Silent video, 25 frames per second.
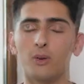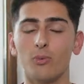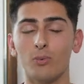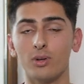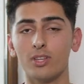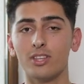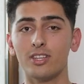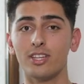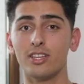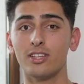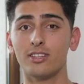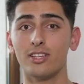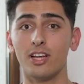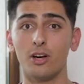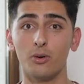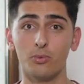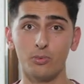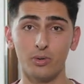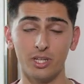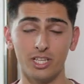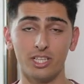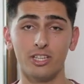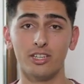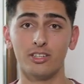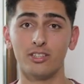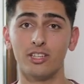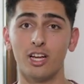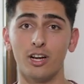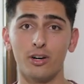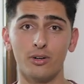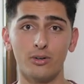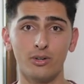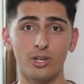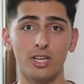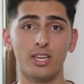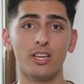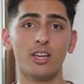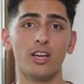One thing that we did that
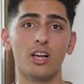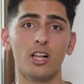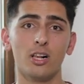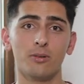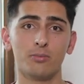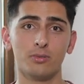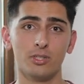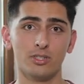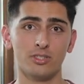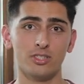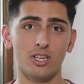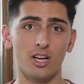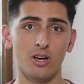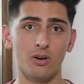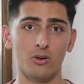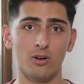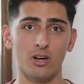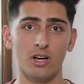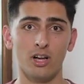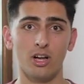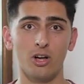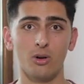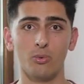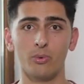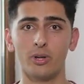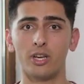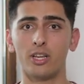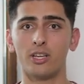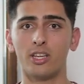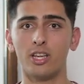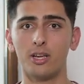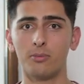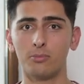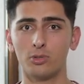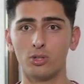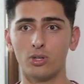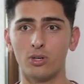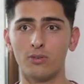really helped us out when it
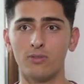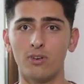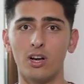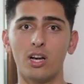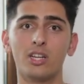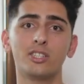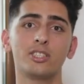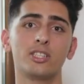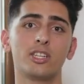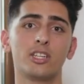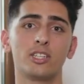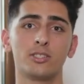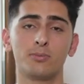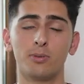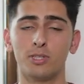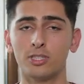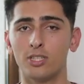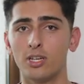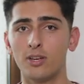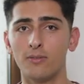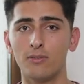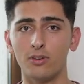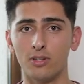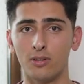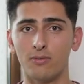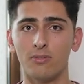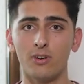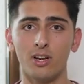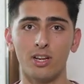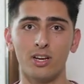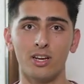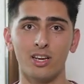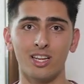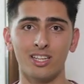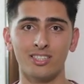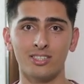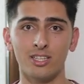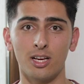came to revising, especially for the
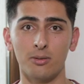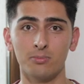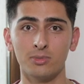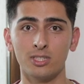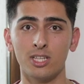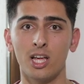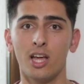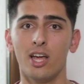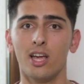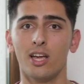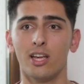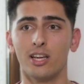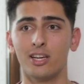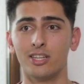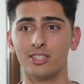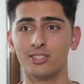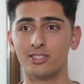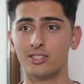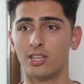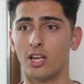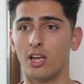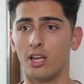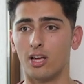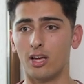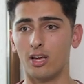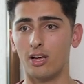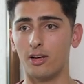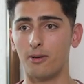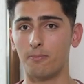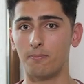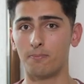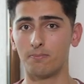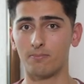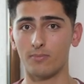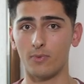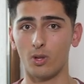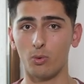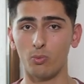final exams, is
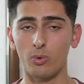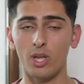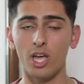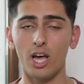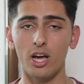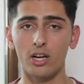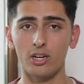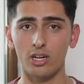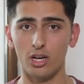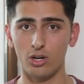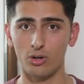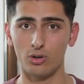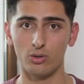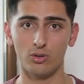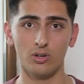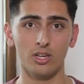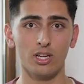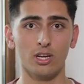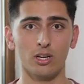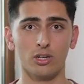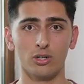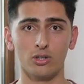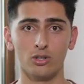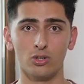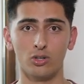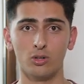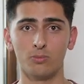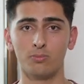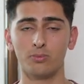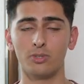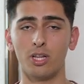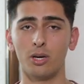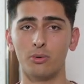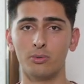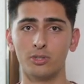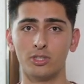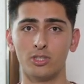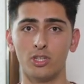we had our own little group
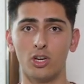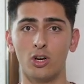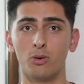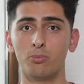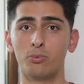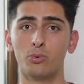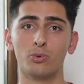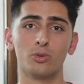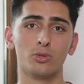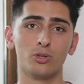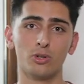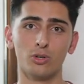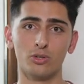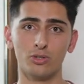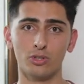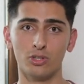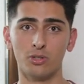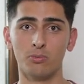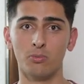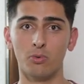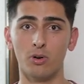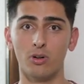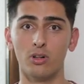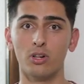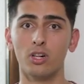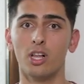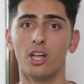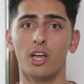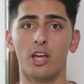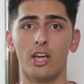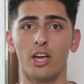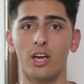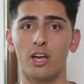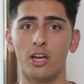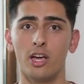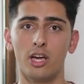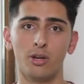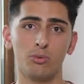that we set up. We would go to the mall
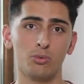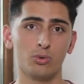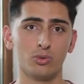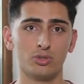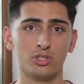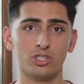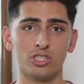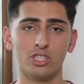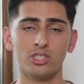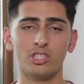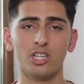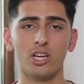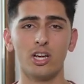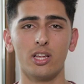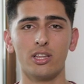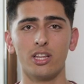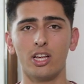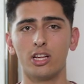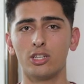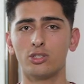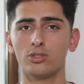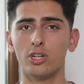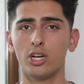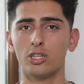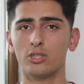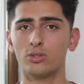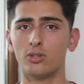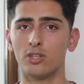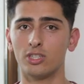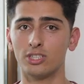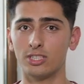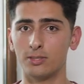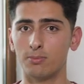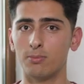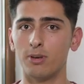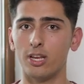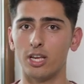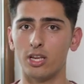and we would sit together and try to
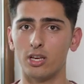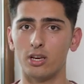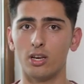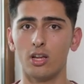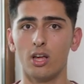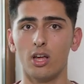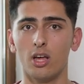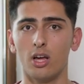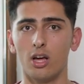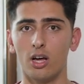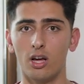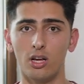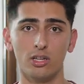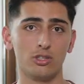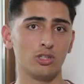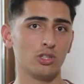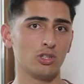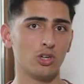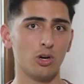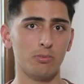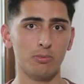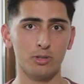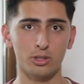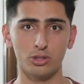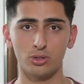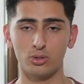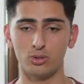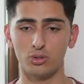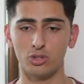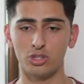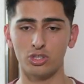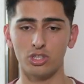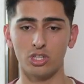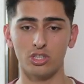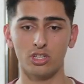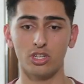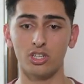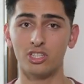explain the topics to
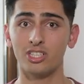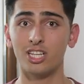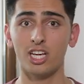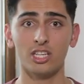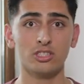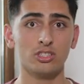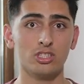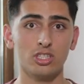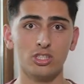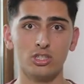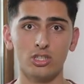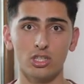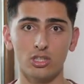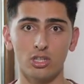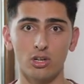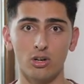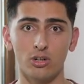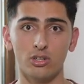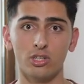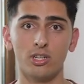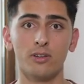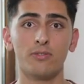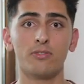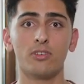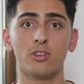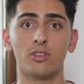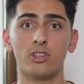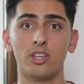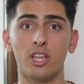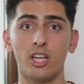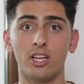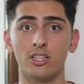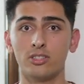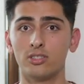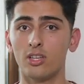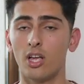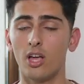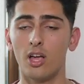each other, test each other on different
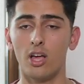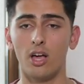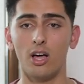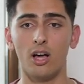things.